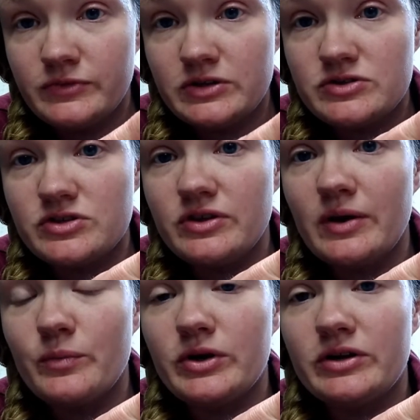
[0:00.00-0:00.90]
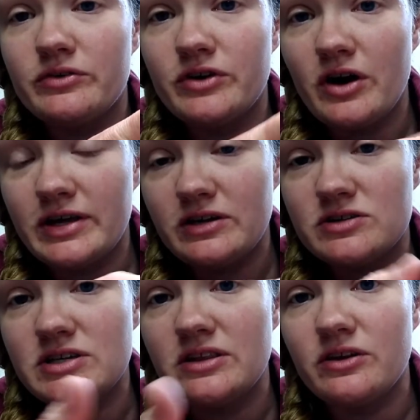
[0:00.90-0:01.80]
so that when your dog hears
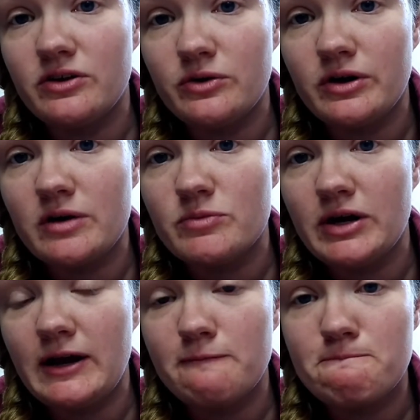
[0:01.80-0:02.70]
it, they'll know to come running.